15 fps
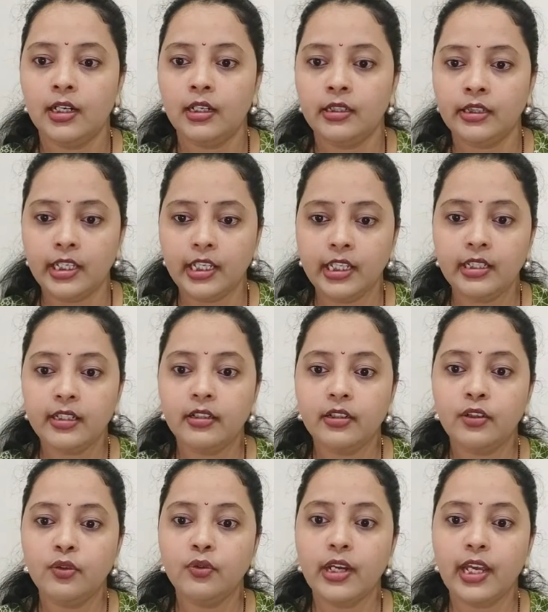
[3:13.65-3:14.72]

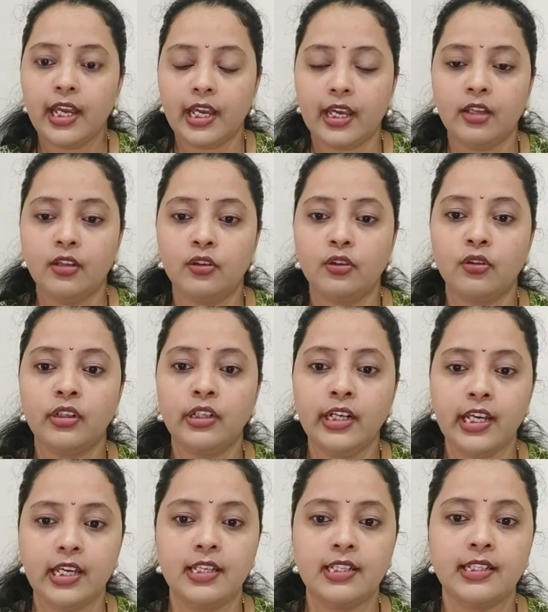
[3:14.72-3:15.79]
Neither do A nor
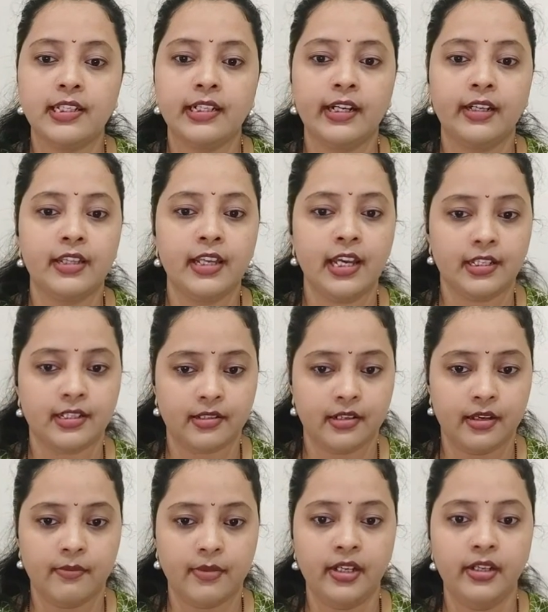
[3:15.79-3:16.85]
D sit at the
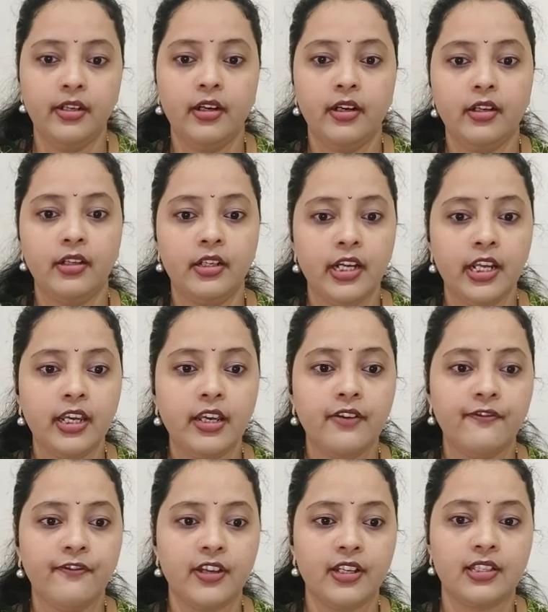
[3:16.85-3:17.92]
extreme end. T
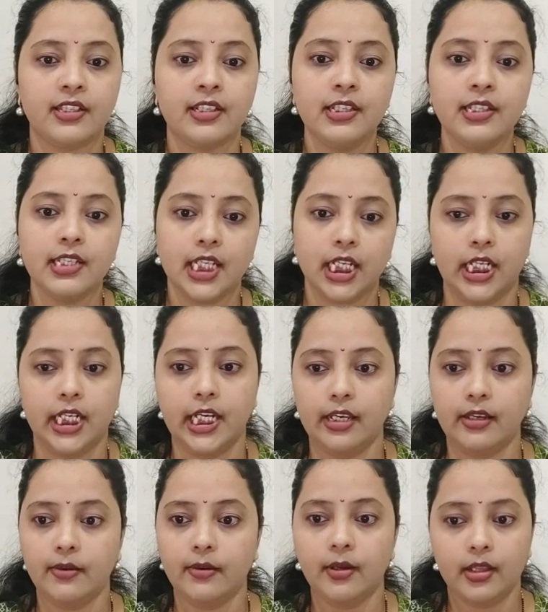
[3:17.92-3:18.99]
faces
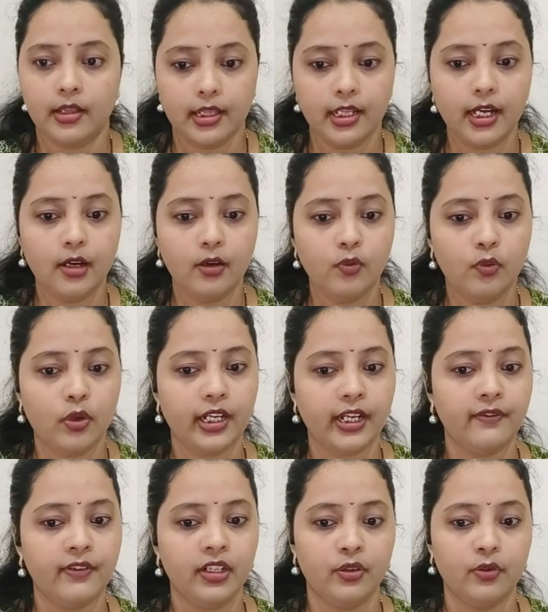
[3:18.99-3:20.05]
D. Now what
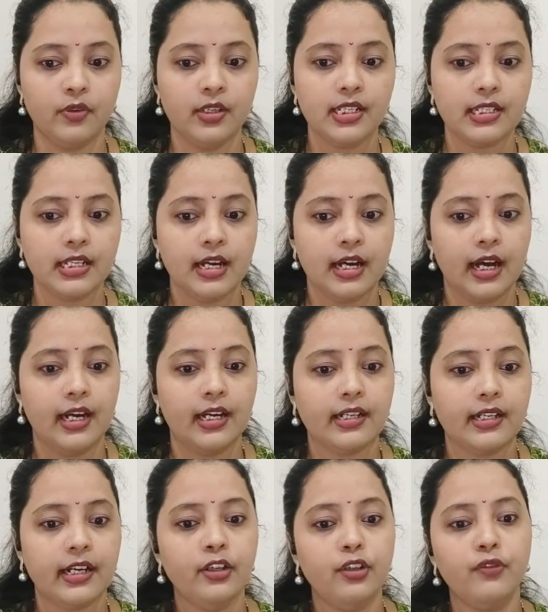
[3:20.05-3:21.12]
I will do is, I'll
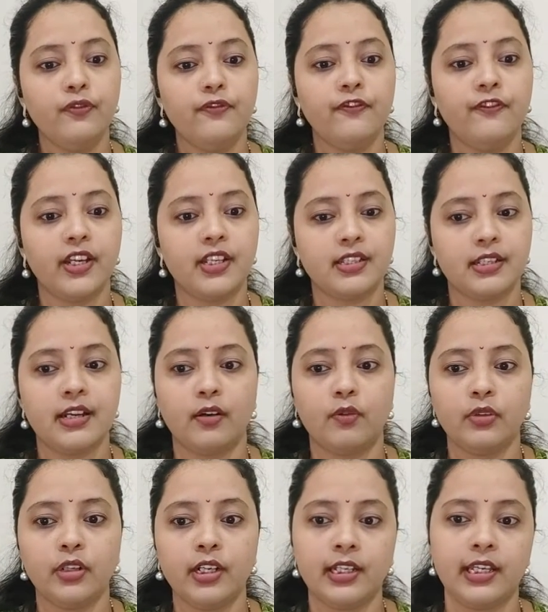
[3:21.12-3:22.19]
try to fix
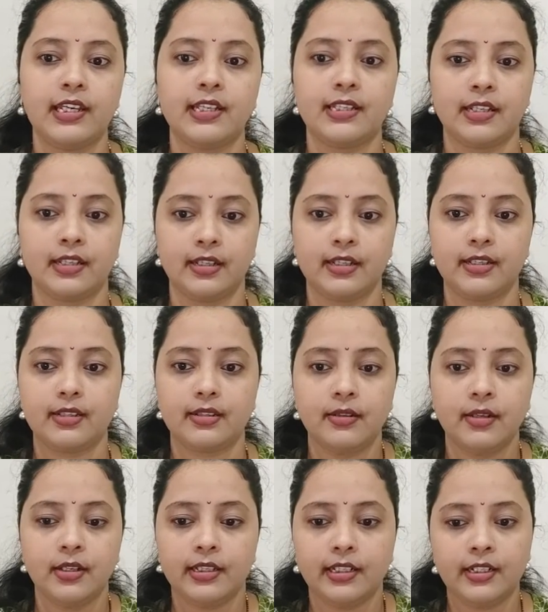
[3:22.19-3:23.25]
down a case in this.
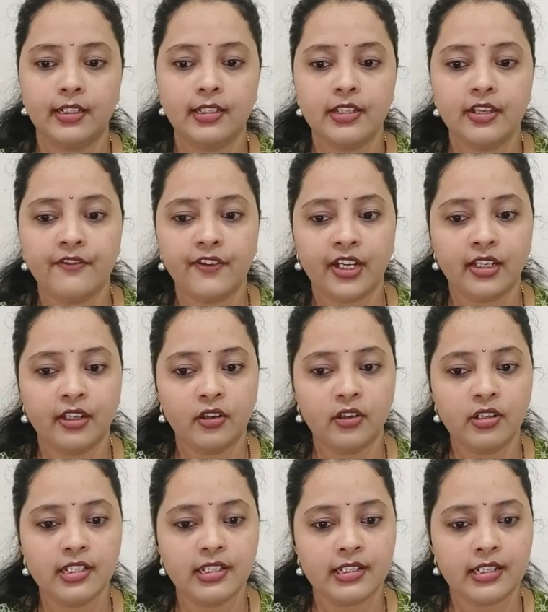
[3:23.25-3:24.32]
That is, if I
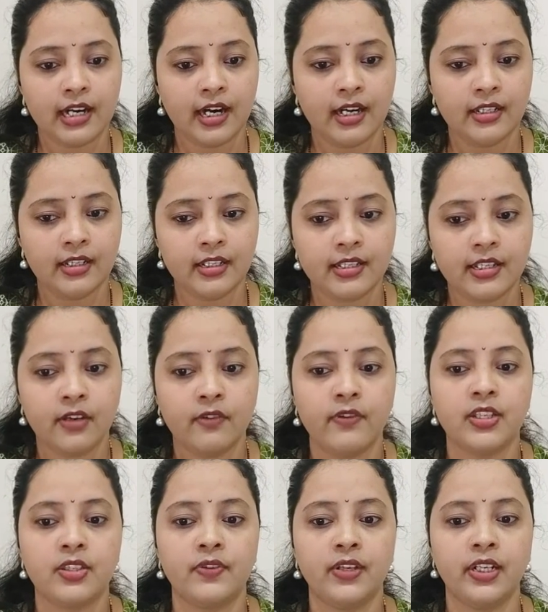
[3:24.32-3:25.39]
cannot start the
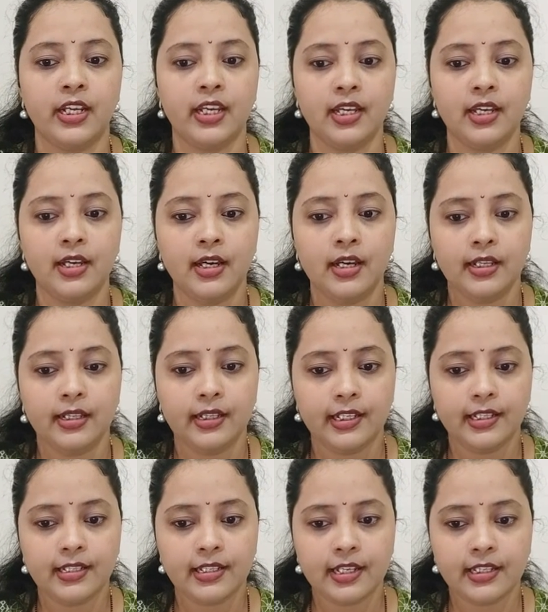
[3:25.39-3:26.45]
sequence with D,
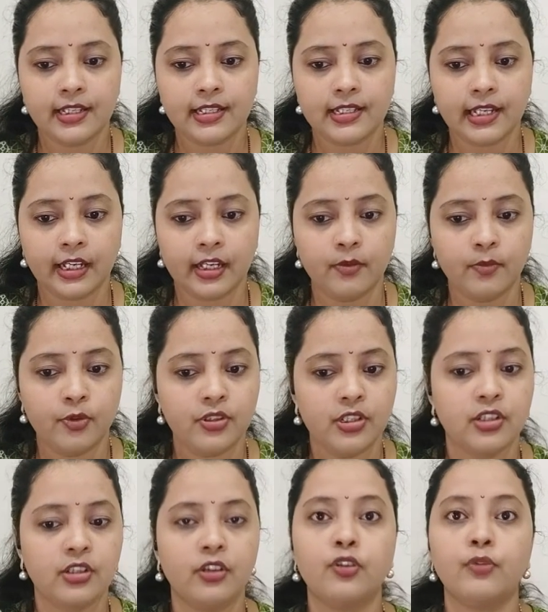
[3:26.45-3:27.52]
let's take the second
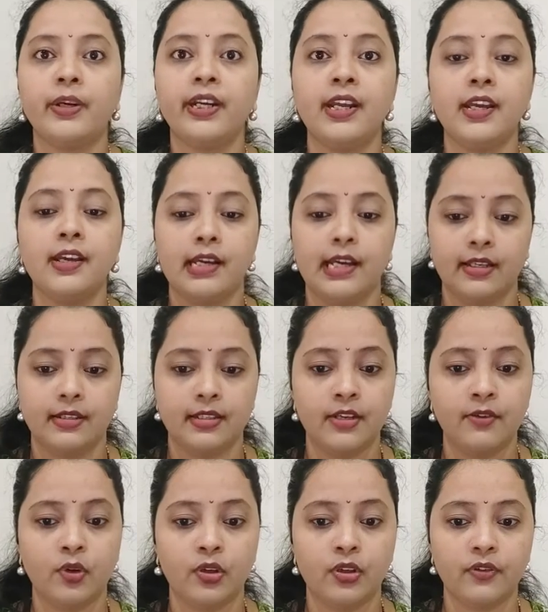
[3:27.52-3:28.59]
position to be D and
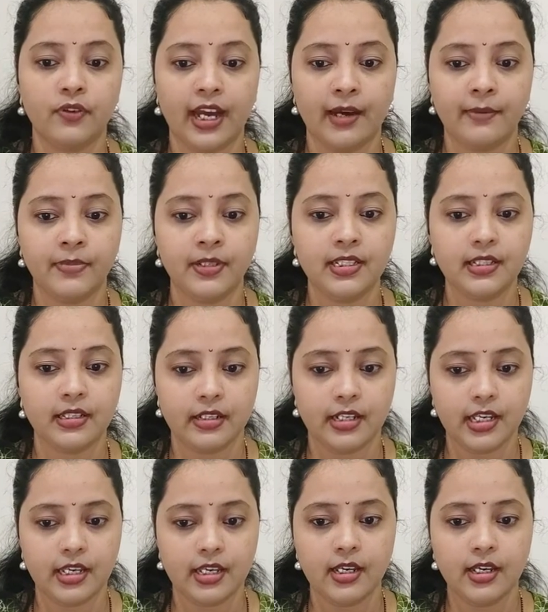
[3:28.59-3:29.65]
see what happens.
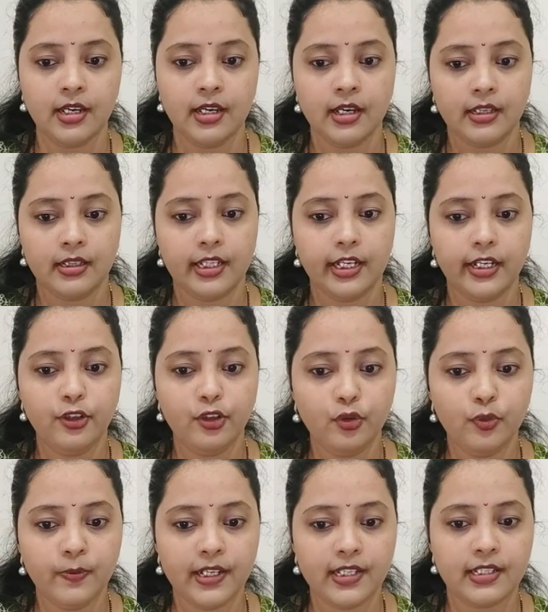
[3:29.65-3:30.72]
D, then
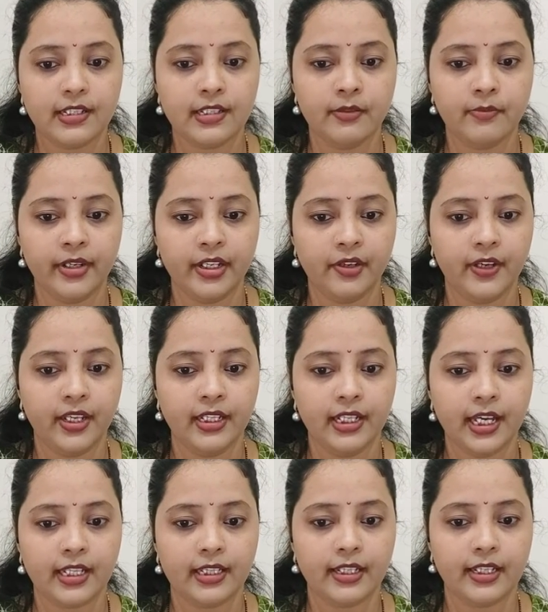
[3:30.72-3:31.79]
two places in between
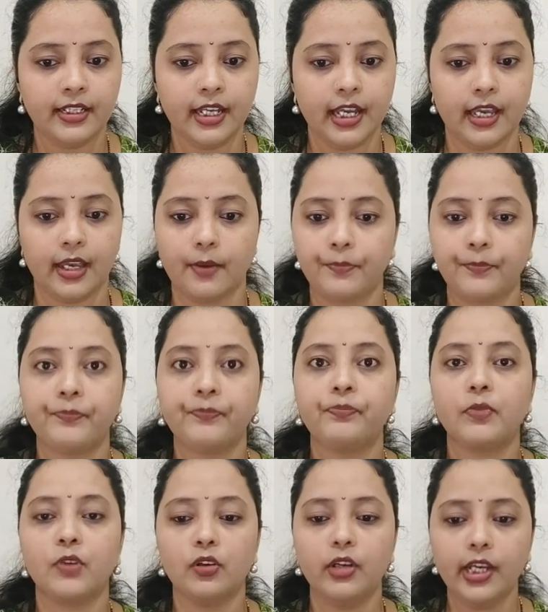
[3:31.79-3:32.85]
and then A.
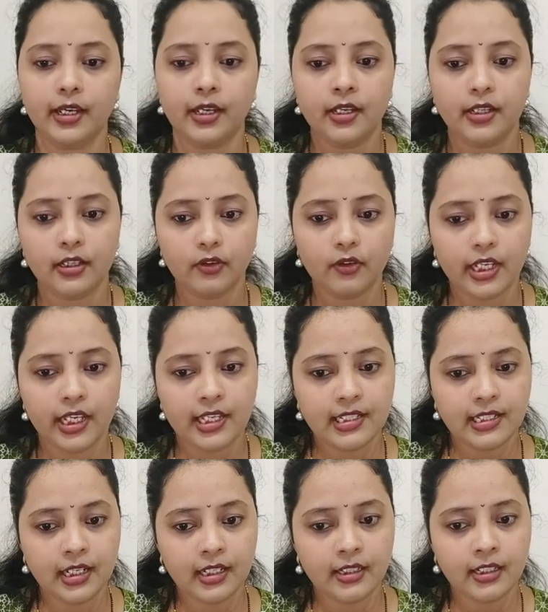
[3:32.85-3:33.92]
Okay. Now,
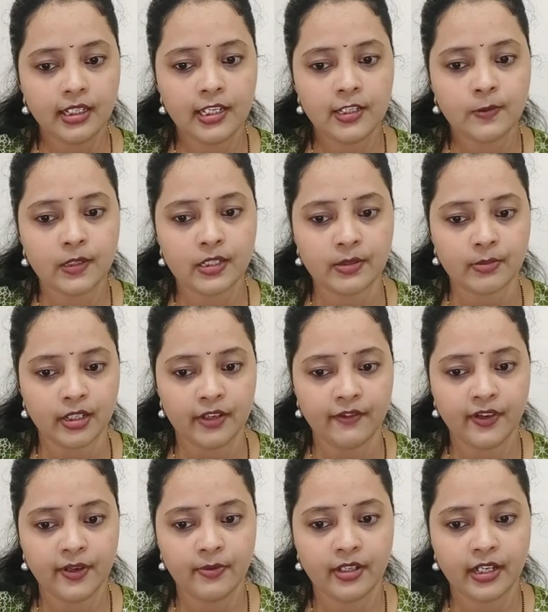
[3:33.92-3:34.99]
is other case possible? If
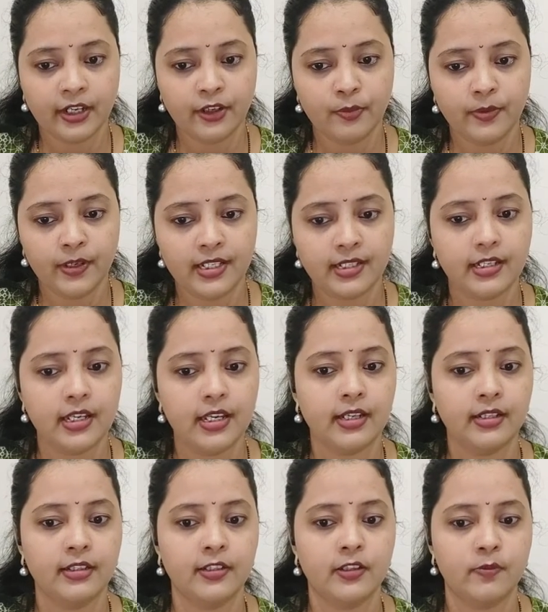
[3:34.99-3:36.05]
I try to place D
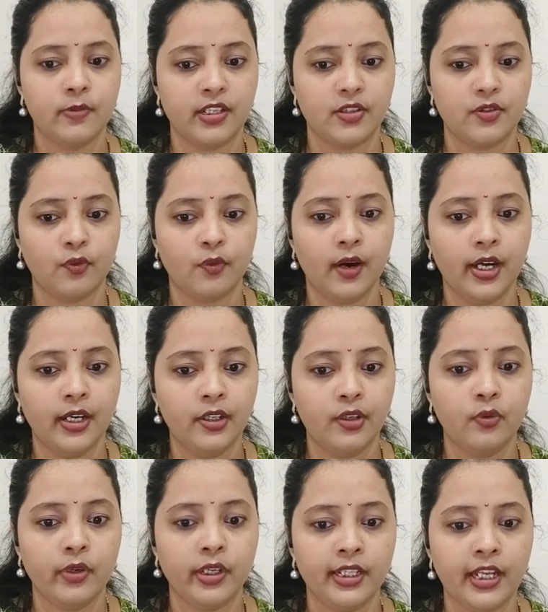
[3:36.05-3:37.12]
at this place, 1,
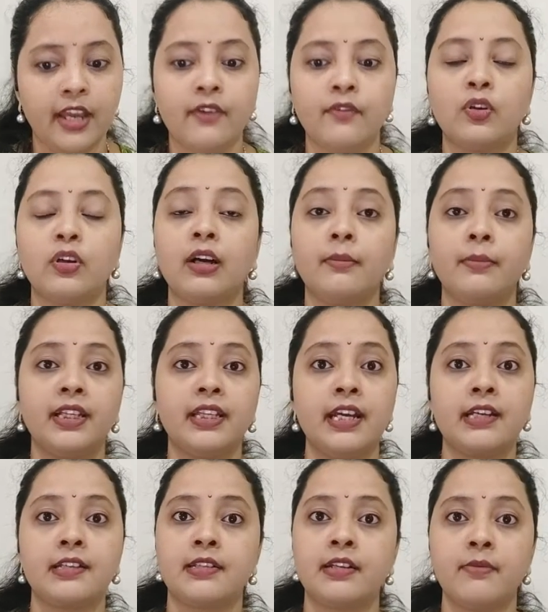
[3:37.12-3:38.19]
2 and A would come at the
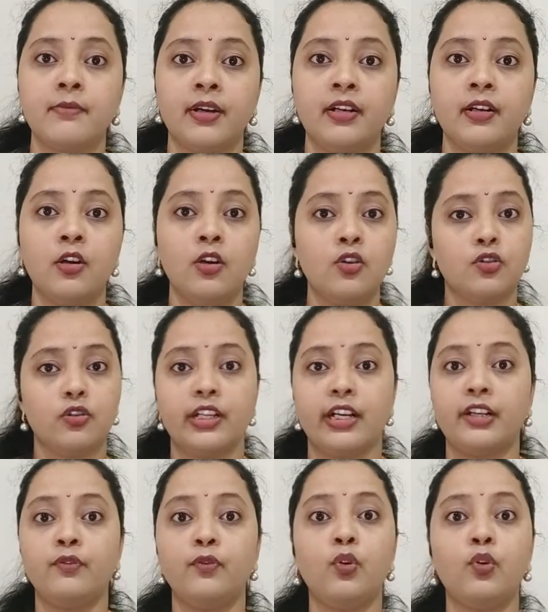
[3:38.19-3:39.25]
extreme end. So,
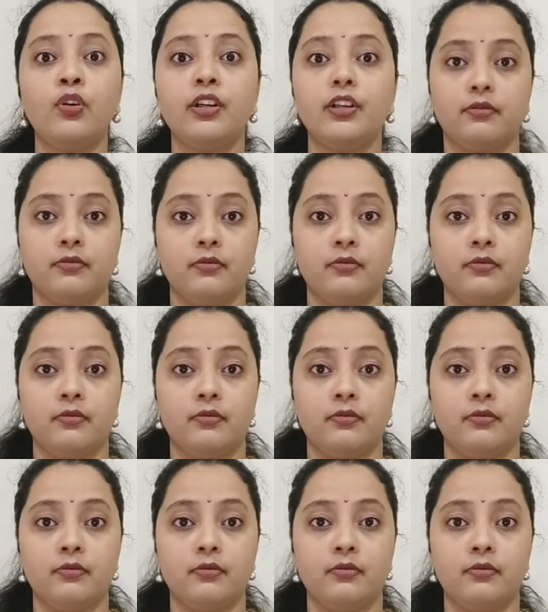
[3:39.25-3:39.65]
that won't